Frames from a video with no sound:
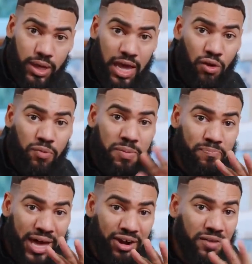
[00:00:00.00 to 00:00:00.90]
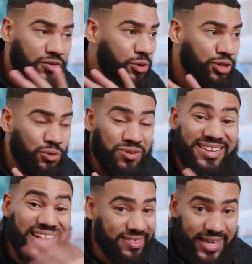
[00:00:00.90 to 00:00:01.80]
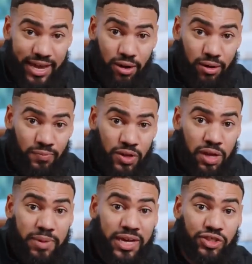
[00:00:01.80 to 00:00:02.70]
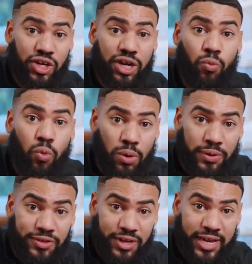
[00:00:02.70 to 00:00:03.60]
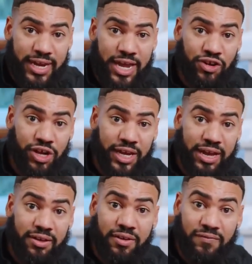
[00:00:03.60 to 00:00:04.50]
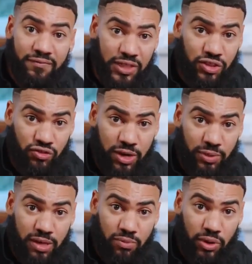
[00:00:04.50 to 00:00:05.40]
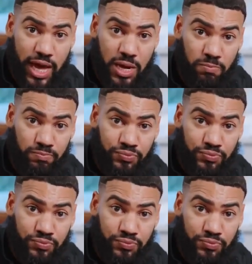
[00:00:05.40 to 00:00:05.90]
It would be better for you to do nothing at all because you're going to work with your kid and you're going to get frustrated with them, okay?